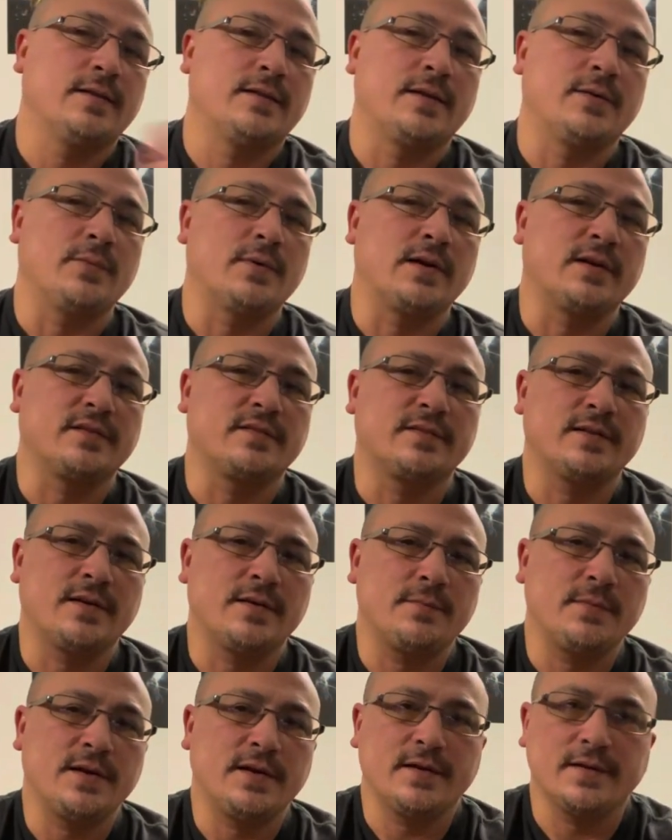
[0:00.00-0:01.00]
you want to send
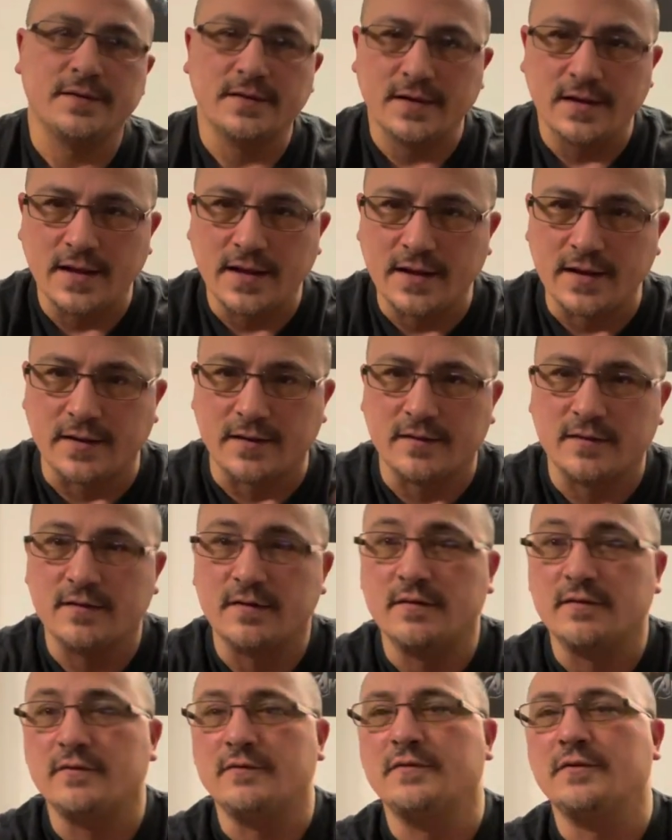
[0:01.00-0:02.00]
me, hey,
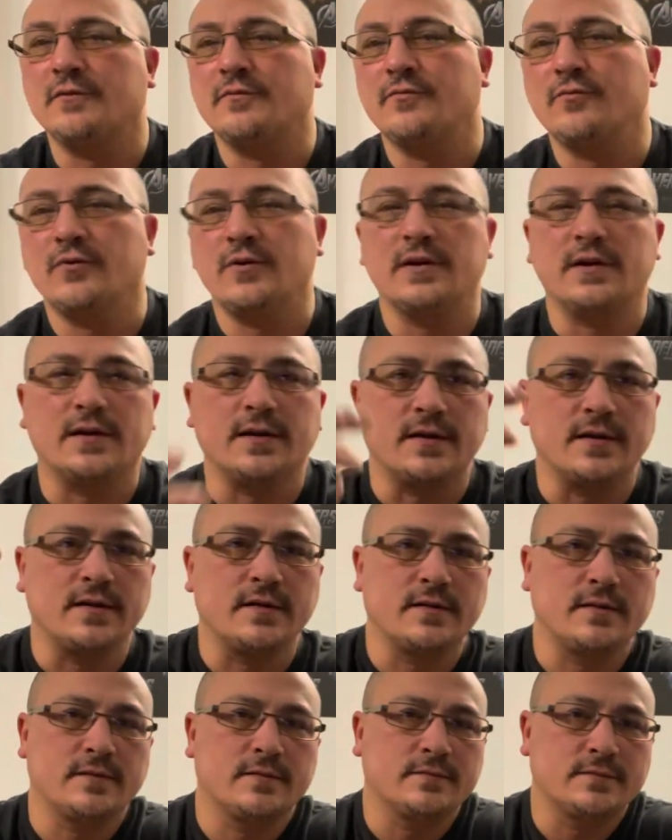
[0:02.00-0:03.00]
feel free to
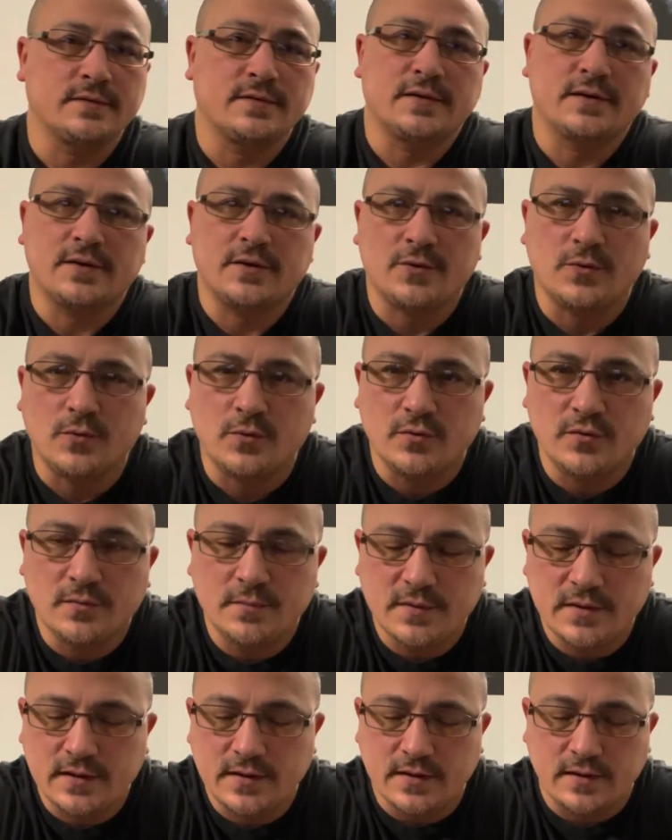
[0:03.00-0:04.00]
get a hold of
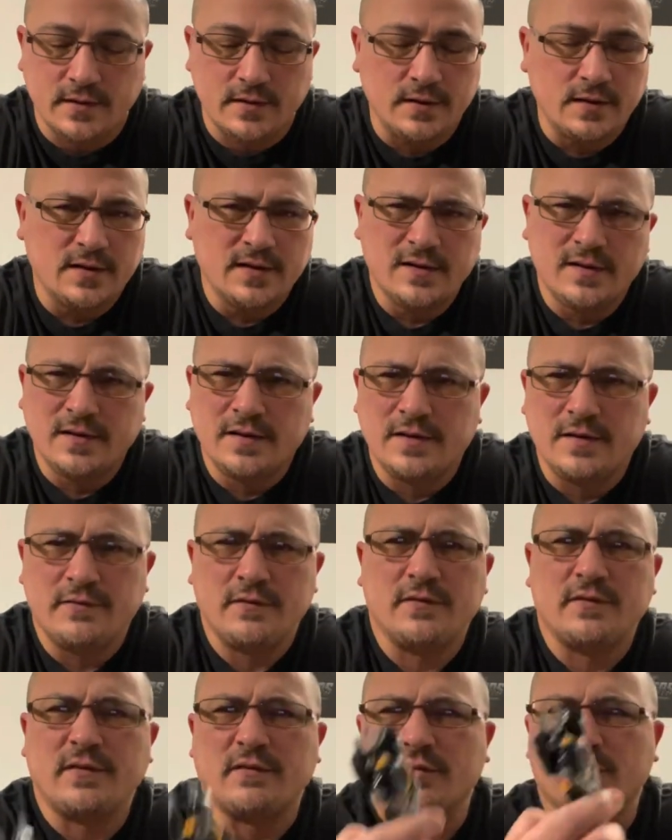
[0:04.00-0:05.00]
me. And even
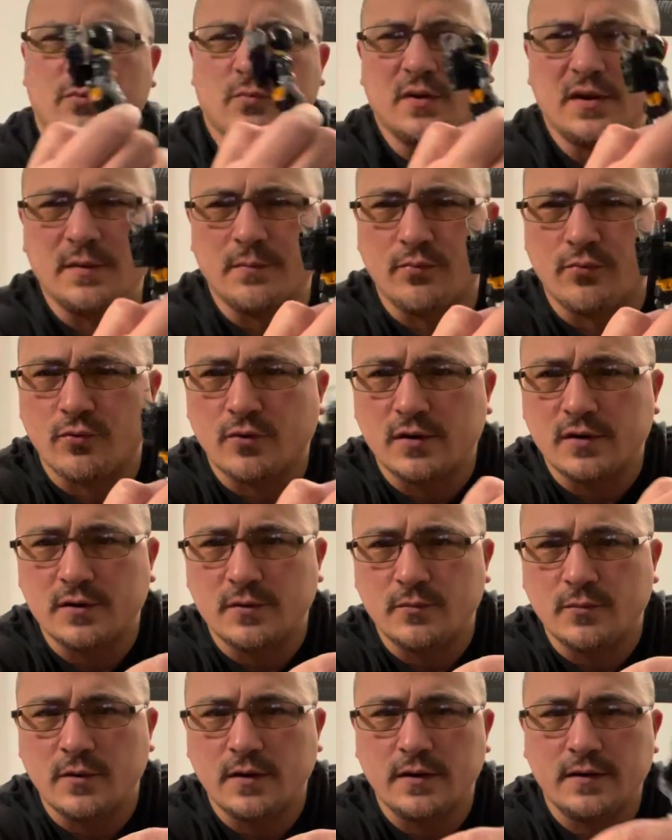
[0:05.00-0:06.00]
if you have a 3D printed
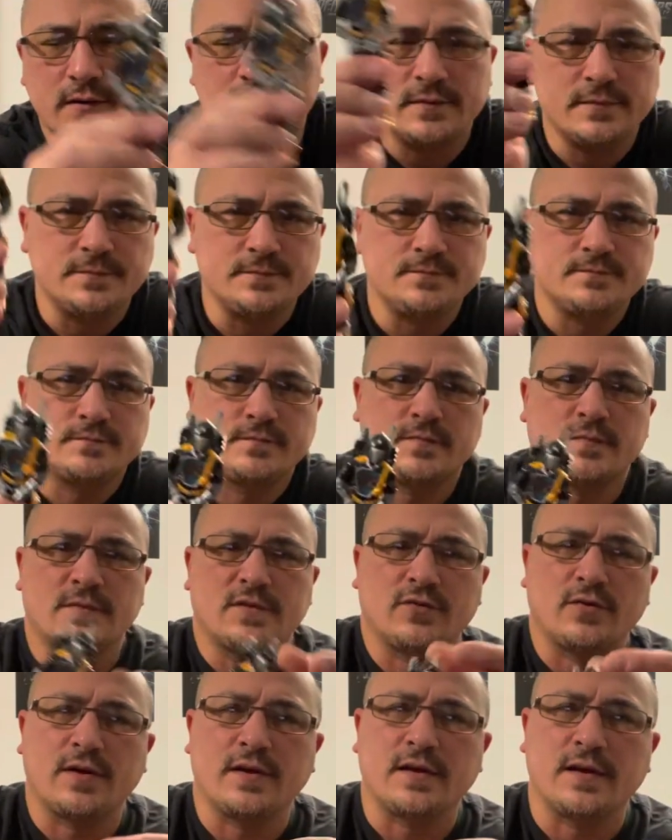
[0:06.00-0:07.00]
one,
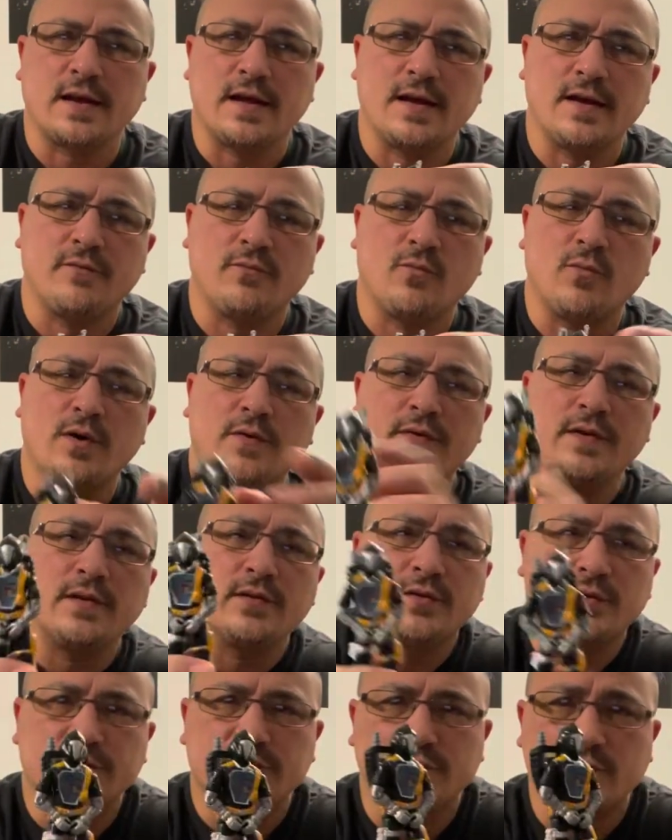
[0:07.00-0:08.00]
so I can have one that
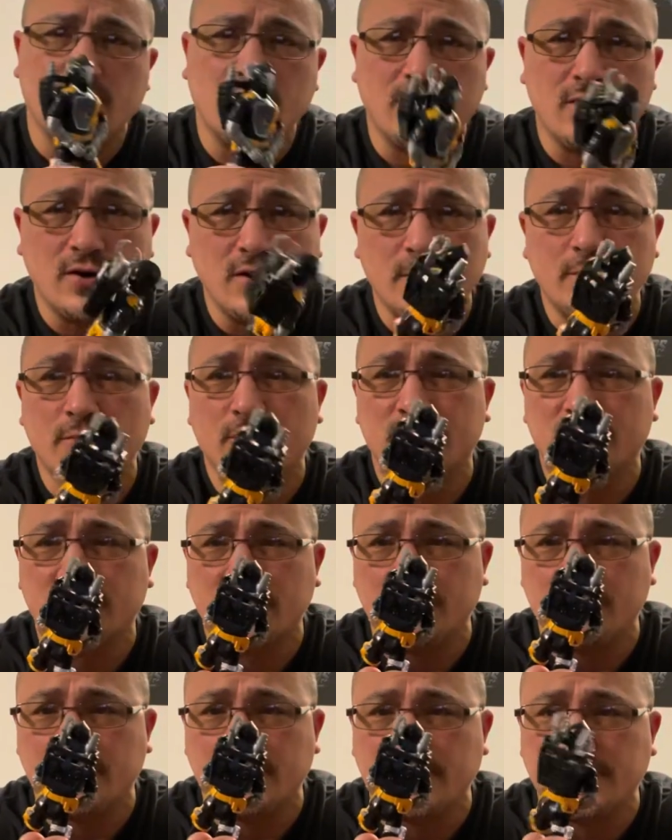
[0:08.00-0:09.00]
looks almost
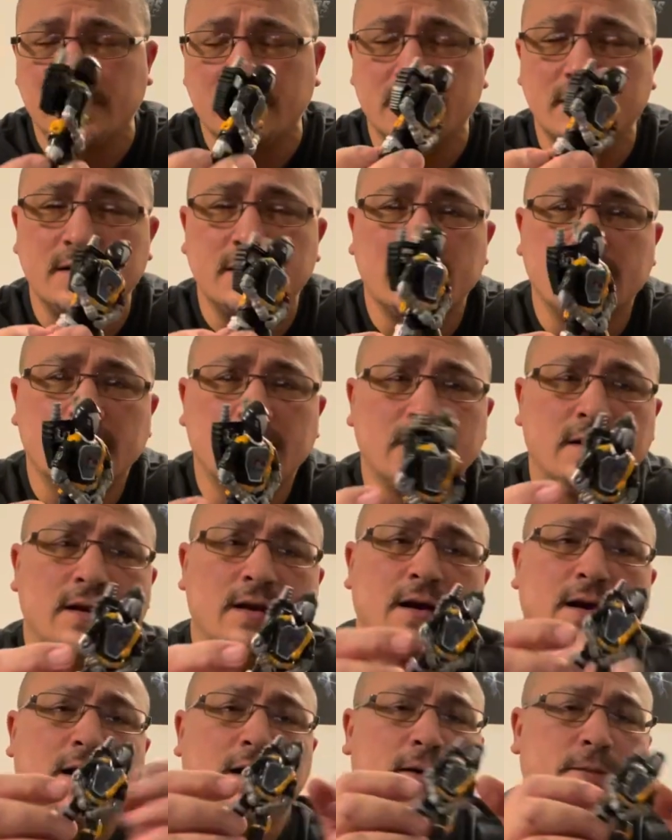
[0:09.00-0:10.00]
complete.
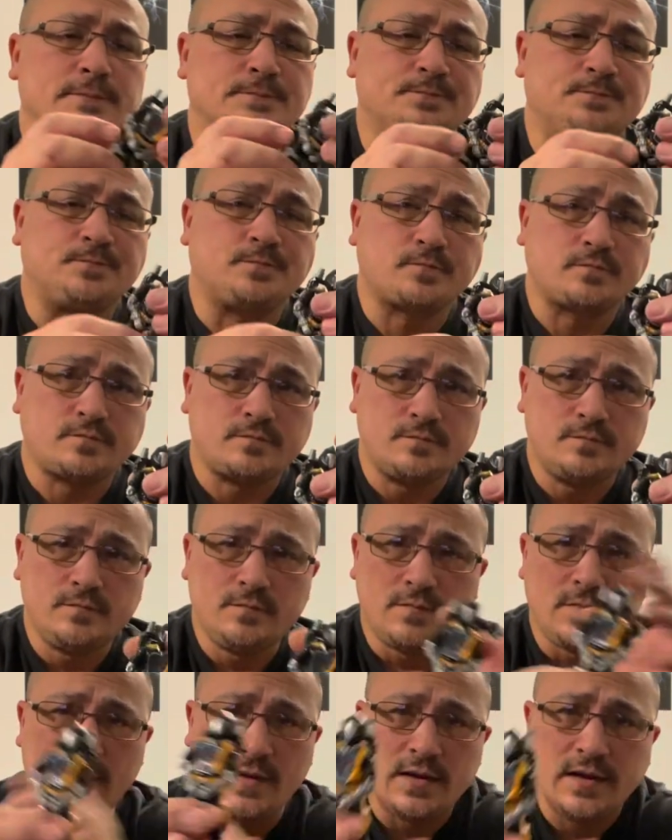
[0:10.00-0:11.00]
Um,
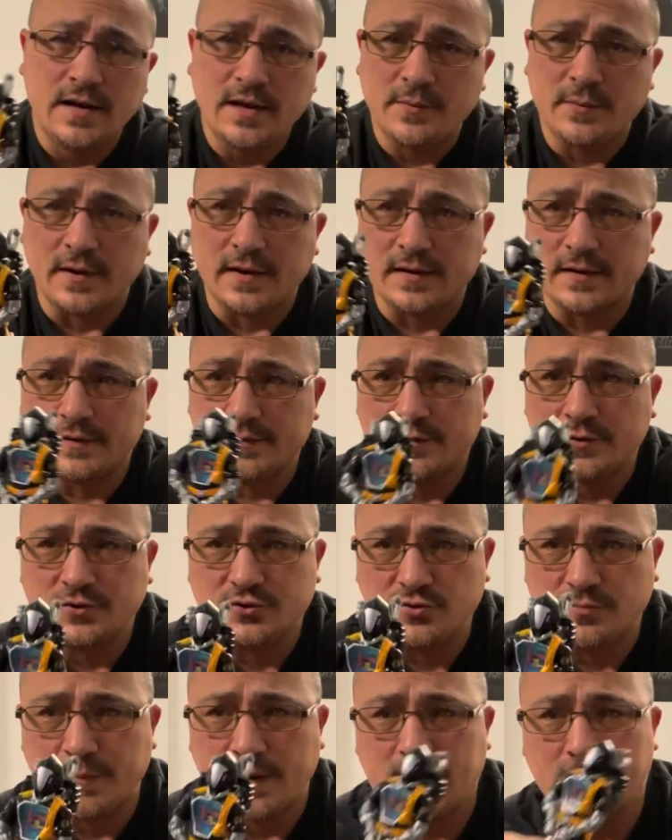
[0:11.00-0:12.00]
anyway, there's
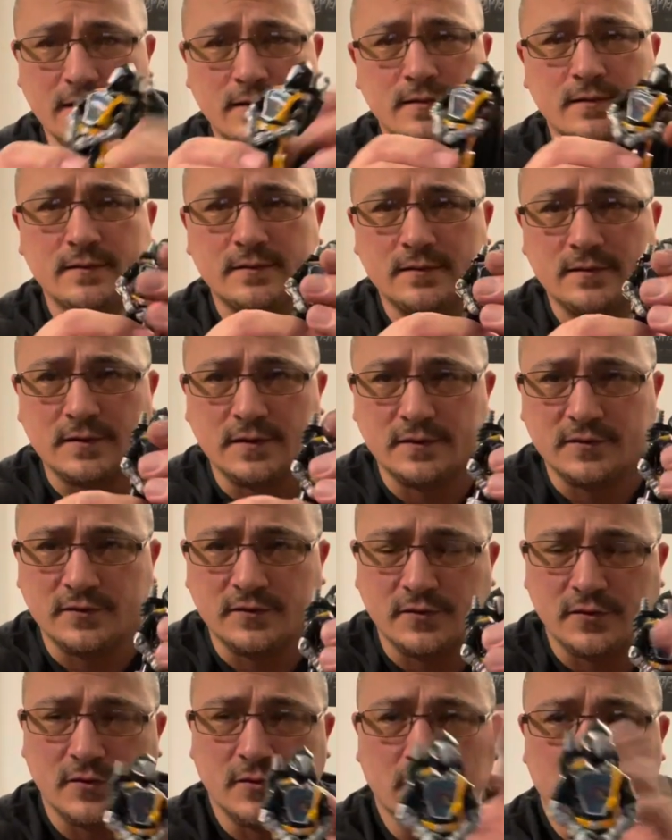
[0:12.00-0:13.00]
your bat. This is
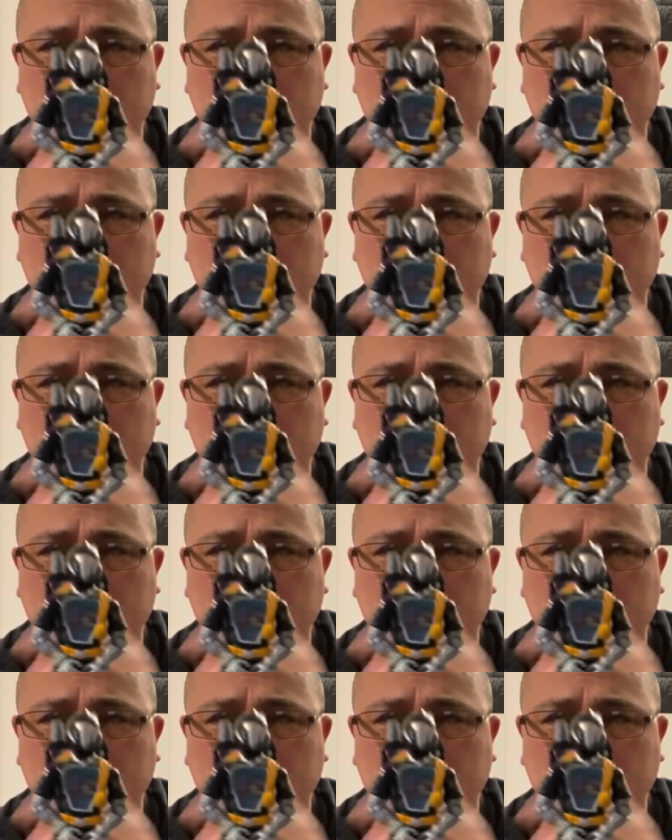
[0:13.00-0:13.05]
the good